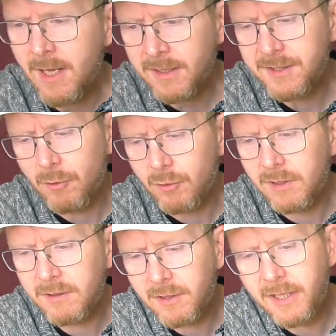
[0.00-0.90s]

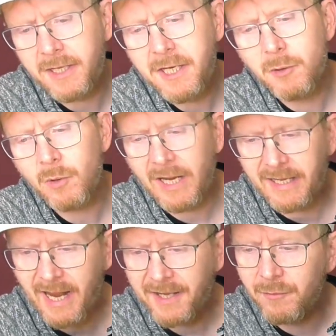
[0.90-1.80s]
So here
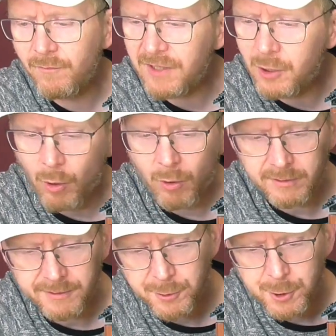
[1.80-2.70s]
again we
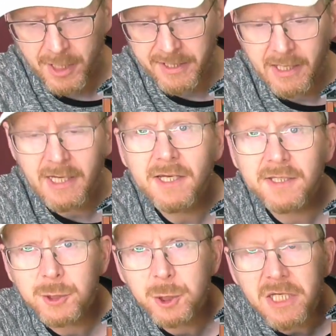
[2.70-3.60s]
caught the
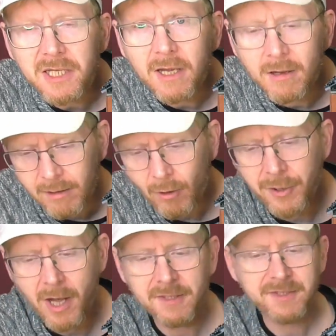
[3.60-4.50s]
Chinese cheating
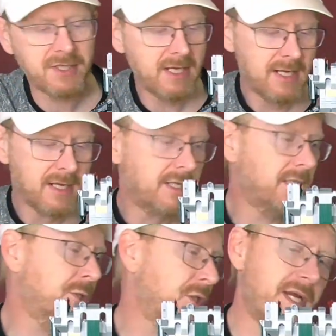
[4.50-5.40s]
on us.
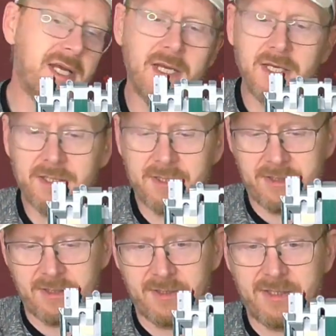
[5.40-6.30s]
The
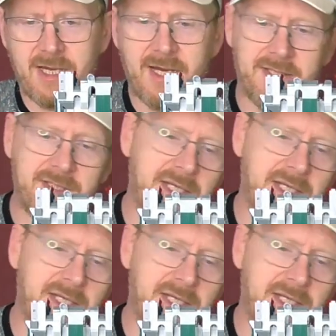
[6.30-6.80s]
Chinese says